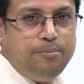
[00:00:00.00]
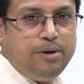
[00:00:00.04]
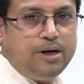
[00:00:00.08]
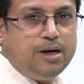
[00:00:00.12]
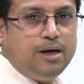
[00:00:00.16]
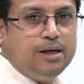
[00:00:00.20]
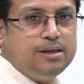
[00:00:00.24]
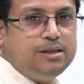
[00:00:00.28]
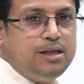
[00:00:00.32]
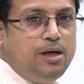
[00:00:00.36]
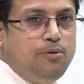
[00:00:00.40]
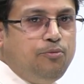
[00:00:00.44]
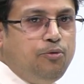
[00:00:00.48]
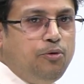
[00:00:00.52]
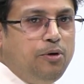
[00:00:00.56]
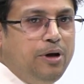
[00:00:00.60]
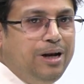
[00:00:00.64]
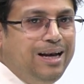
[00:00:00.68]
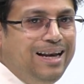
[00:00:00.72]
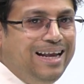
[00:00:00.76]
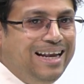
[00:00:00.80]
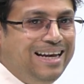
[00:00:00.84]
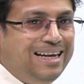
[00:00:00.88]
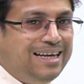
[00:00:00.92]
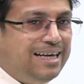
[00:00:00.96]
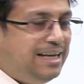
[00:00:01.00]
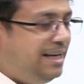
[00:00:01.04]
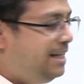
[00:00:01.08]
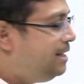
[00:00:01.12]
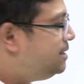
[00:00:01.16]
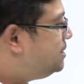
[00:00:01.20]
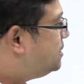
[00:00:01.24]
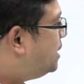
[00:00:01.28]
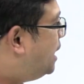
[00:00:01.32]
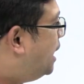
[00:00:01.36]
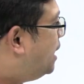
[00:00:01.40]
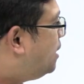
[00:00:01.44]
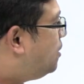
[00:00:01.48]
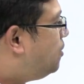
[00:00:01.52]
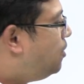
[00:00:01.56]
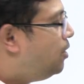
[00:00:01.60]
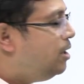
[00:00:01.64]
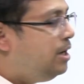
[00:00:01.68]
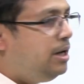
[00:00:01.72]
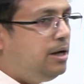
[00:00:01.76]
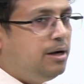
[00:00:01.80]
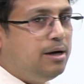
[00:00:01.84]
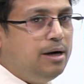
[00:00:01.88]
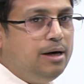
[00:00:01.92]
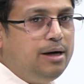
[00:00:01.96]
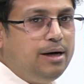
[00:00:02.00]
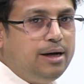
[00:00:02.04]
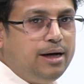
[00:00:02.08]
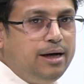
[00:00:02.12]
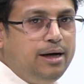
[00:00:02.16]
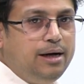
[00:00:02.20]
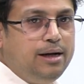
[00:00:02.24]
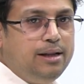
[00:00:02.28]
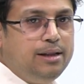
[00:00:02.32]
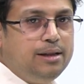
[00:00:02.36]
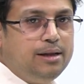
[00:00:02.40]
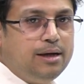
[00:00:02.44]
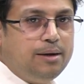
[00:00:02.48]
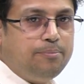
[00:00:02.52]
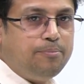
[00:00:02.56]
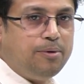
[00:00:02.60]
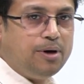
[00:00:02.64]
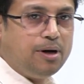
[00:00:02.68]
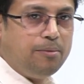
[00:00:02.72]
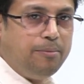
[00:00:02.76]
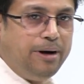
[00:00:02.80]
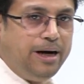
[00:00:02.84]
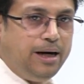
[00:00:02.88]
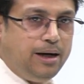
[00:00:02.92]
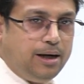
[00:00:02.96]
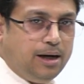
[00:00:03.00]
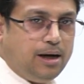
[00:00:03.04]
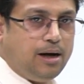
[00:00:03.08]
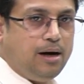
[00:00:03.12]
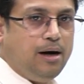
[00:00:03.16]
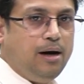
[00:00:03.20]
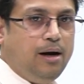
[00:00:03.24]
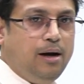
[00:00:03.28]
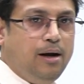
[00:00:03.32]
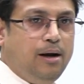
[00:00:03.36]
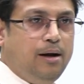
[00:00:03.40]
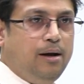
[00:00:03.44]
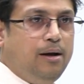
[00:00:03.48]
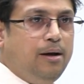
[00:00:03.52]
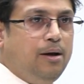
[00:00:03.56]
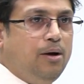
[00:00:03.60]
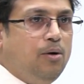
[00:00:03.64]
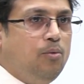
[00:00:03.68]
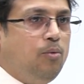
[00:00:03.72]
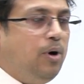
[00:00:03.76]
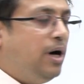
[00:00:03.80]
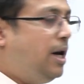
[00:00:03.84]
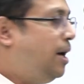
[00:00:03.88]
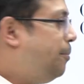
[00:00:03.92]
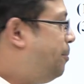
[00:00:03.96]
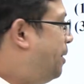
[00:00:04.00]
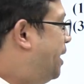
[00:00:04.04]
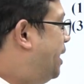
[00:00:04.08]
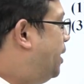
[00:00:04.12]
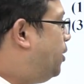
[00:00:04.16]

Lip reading: because if you will increase the alcoholic content in the fermenter, what happen?